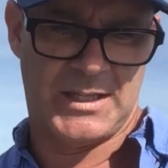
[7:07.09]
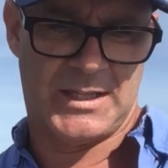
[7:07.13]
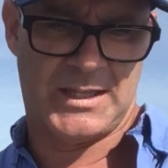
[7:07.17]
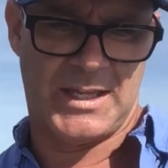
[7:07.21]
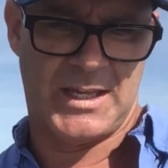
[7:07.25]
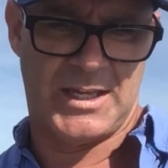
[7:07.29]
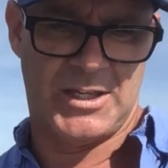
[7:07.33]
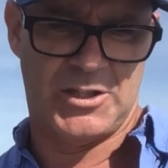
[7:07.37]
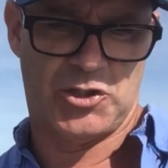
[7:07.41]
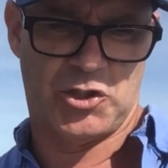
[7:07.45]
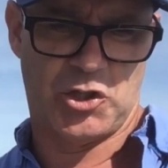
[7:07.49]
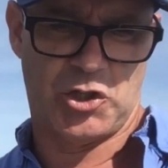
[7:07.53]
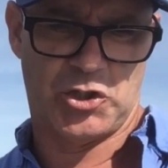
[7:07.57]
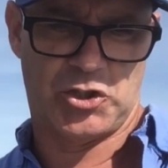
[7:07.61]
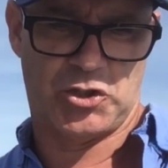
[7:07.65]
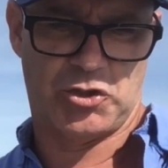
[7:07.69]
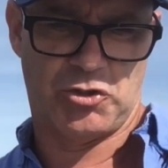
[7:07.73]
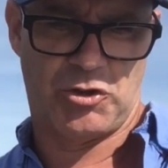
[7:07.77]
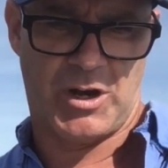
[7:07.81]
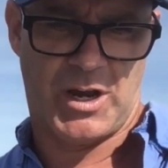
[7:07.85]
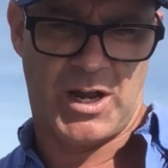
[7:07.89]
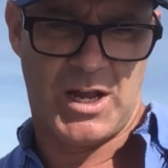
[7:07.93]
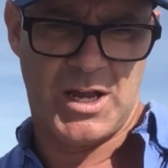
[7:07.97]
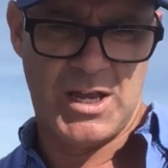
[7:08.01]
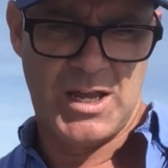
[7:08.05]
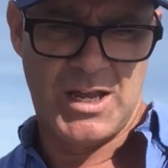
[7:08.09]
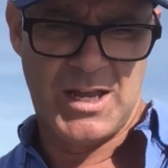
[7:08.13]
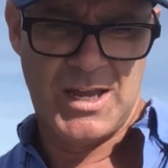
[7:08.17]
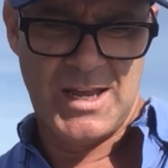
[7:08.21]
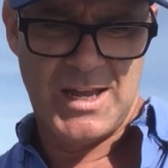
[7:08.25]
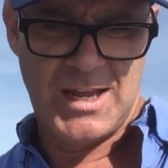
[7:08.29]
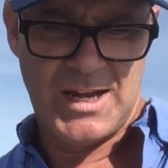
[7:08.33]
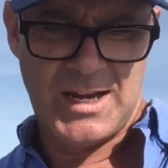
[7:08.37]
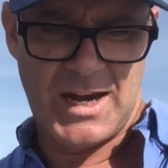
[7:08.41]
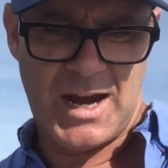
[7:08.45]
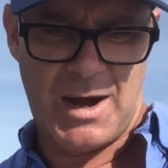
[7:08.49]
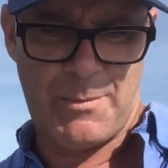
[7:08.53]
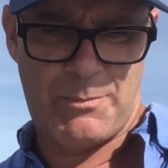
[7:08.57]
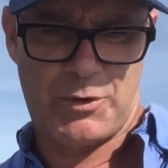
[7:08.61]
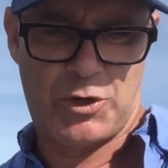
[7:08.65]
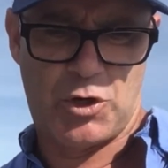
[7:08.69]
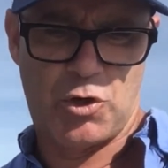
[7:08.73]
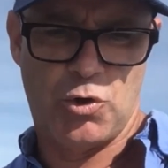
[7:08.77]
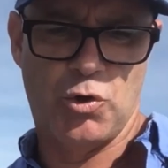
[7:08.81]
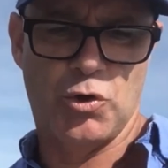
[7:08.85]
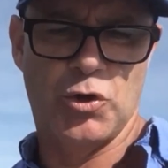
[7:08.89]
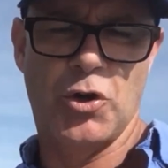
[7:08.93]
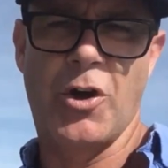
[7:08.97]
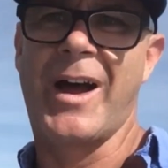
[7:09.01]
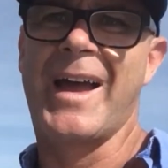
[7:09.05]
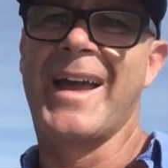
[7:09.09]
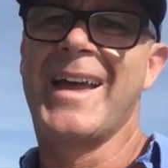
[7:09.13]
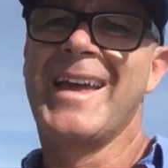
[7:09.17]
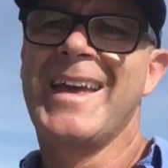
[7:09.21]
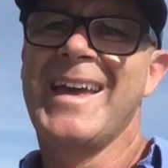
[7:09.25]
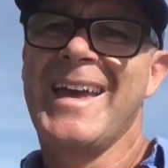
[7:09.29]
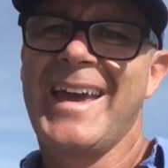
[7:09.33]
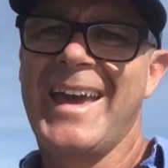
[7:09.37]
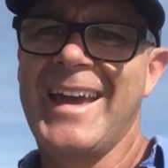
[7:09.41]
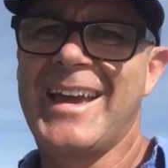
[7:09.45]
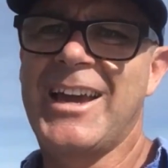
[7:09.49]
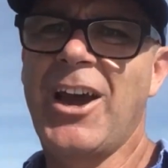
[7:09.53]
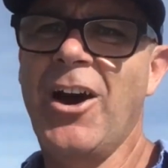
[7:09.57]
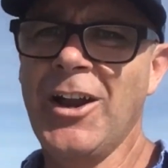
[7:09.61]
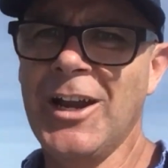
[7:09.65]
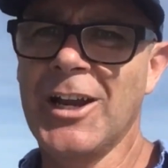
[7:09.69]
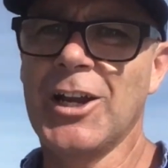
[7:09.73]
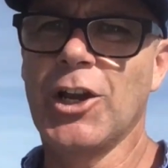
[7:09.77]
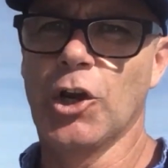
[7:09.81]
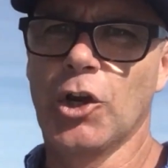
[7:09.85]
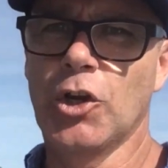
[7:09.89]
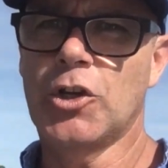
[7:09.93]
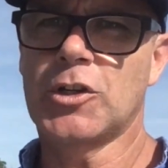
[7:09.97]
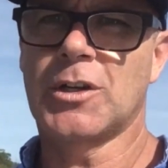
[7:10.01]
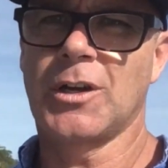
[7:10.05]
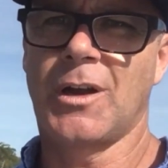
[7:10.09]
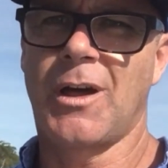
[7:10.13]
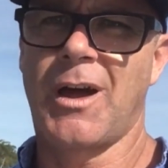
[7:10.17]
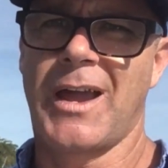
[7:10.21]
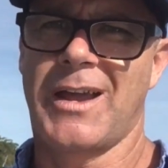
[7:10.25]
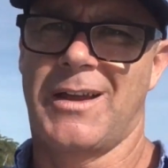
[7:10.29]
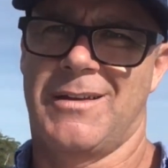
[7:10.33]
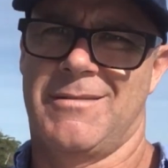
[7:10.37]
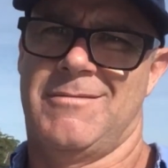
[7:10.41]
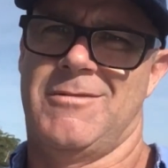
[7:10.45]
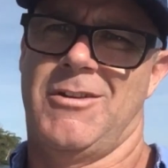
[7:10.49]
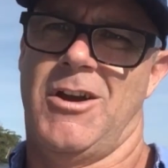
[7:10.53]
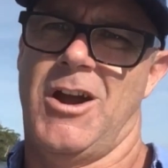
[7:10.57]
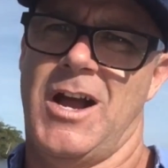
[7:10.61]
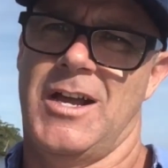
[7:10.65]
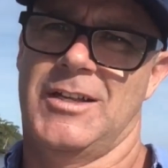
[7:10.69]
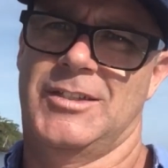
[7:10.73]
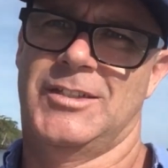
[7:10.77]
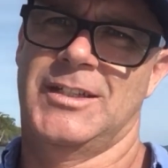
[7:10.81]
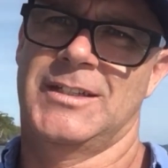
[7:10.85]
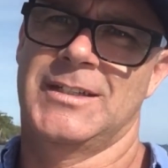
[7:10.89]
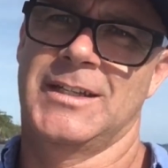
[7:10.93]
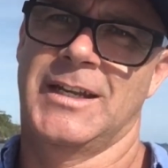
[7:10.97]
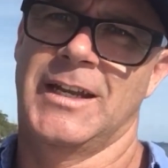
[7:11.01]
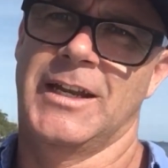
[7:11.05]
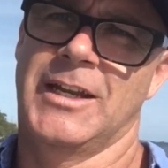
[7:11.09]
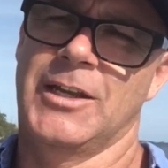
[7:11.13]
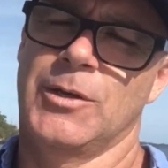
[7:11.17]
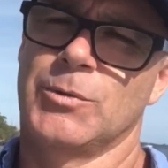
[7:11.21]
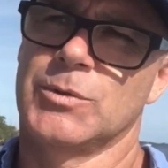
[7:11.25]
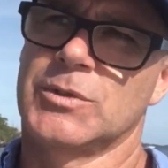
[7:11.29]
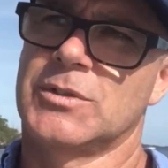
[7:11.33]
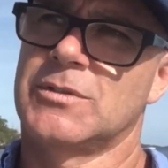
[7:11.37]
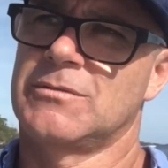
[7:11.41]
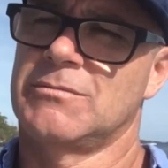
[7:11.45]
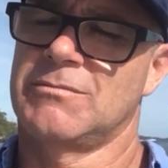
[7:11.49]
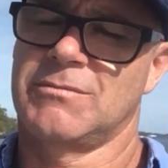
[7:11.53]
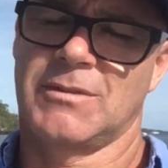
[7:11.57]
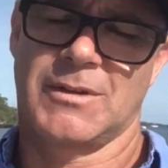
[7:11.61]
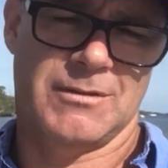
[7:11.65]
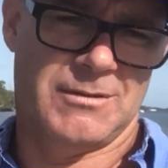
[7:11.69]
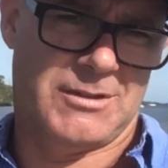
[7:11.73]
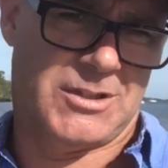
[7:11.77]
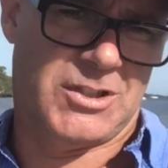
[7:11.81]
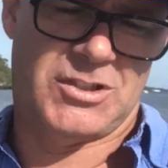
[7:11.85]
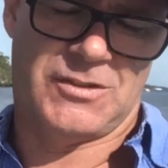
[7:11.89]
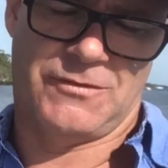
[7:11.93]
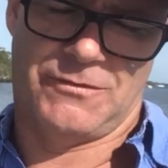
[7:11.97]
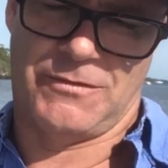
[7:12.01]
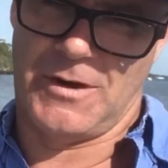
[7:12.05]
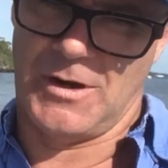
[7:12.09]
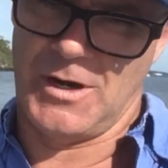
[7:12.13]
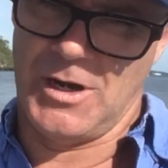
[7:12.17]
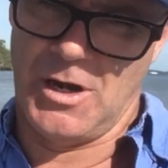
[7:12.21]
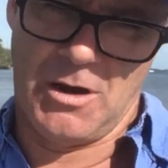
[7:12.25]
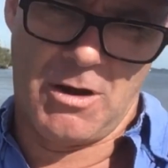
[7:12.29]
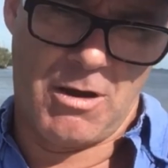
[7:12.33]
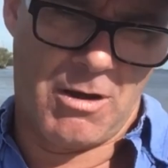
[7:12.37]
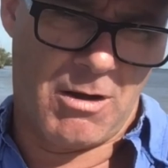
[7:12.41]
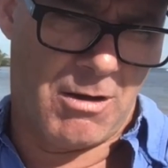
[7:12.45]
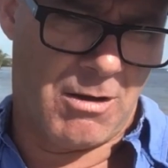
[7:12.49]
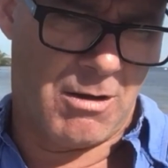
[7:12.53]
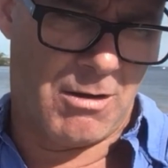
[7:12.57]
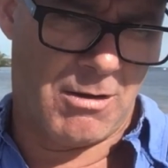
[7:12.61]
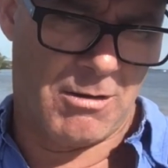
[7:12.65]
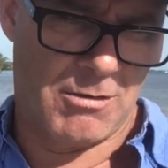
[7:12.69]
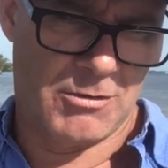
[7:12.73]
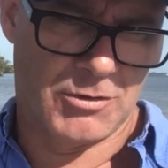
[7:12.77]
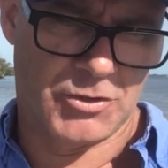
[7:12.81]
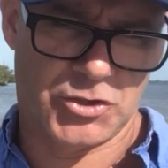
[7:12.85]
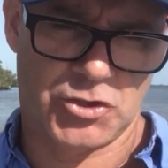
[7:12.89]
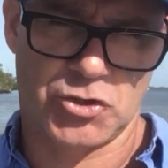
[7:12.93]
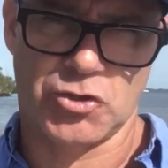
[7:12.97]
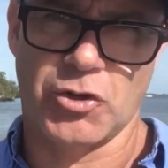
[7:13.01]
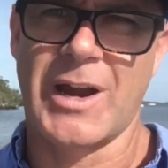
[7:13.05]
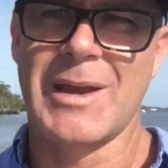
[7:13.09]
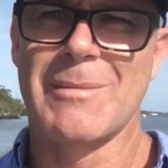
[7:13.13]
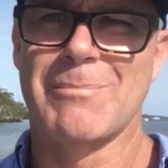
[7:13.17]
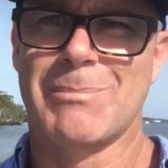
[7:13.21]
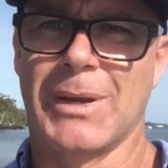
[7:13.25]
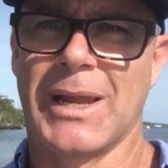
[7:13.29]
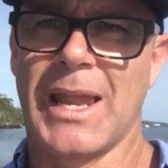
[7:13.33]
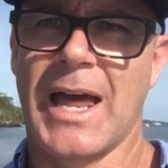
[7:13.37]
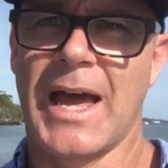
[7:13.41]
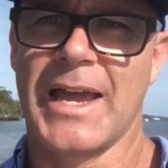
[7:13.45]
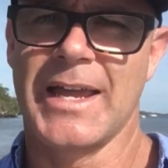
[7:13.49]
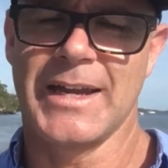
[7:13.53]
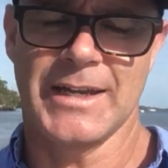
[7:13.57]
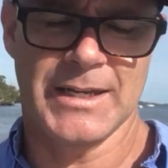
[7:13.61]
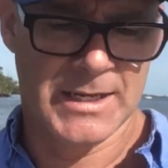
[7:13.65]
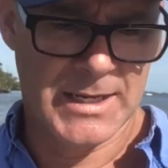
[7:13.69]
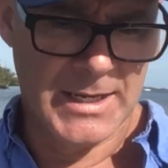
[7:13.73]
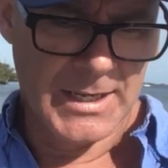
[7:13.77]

the Zoster Capricorn Eye, it kind of looked like grass, didn't it? It was just a very long, straight blade.